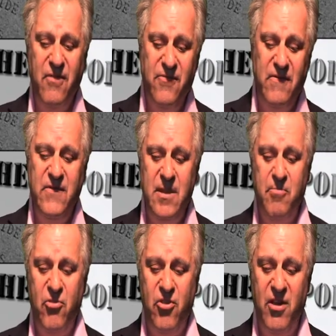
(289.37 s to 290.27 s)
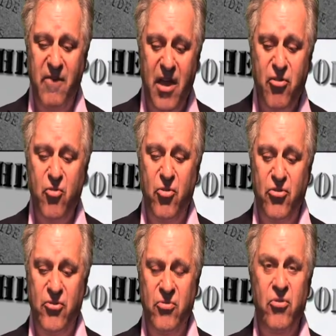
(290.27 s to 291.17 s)
15% of high school
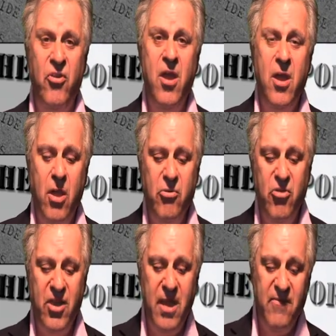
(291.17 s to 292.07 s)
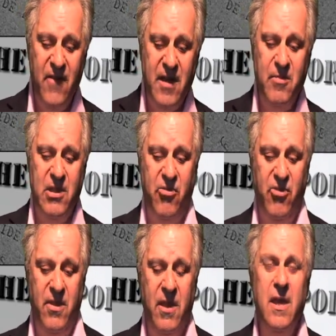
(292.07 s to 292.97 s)
students are using
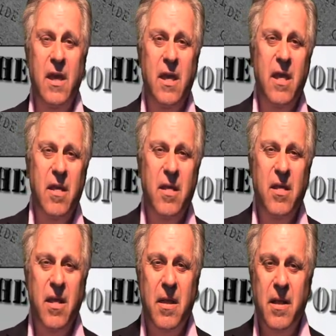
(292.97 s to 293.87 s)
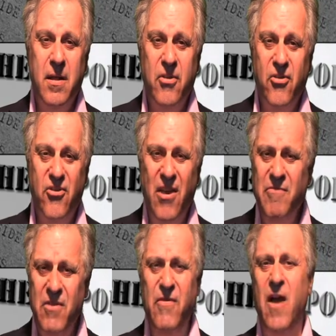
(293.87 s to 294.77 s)
amphetamines.
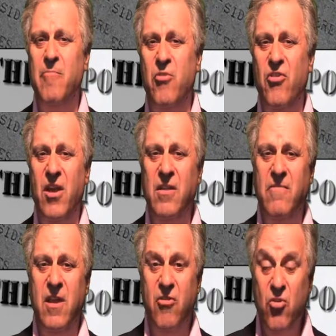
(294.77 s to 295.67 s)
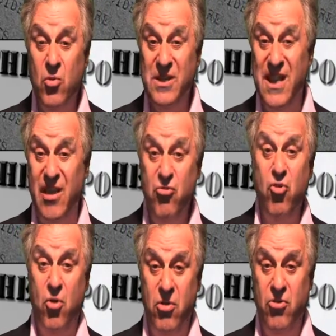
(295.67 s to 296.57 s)
75% of kids who attend
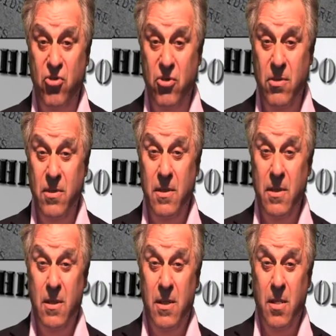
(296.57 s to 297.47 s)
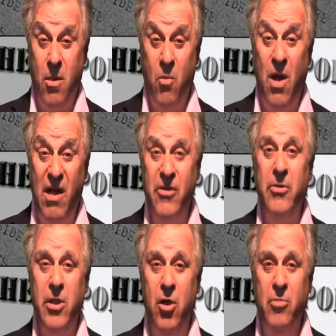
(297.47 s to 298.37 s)
church while
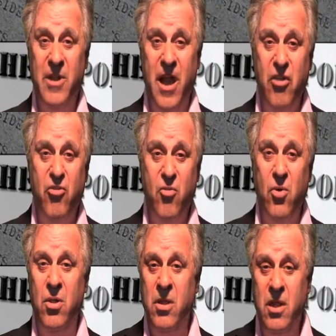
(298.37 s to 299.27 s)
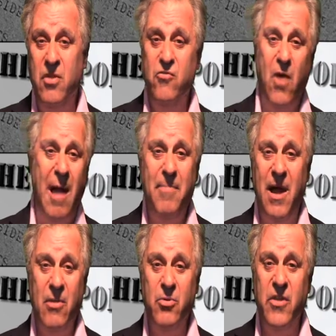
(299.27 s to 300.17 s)
they're at home in high school drop
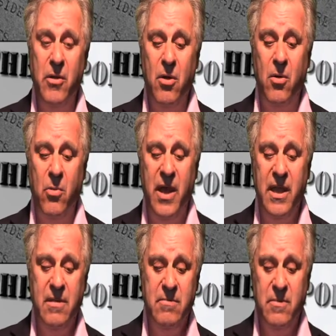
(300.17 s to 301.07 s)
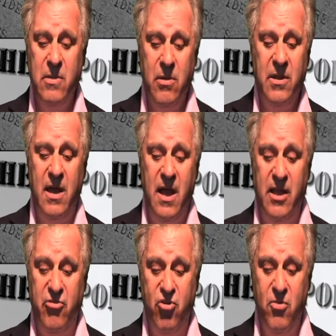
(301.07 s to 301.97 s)
out when they go to
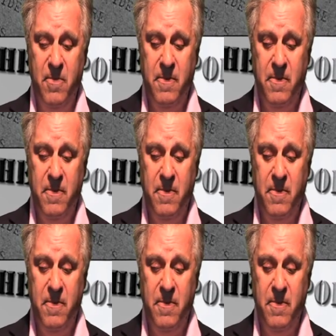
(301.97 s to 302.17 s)
college.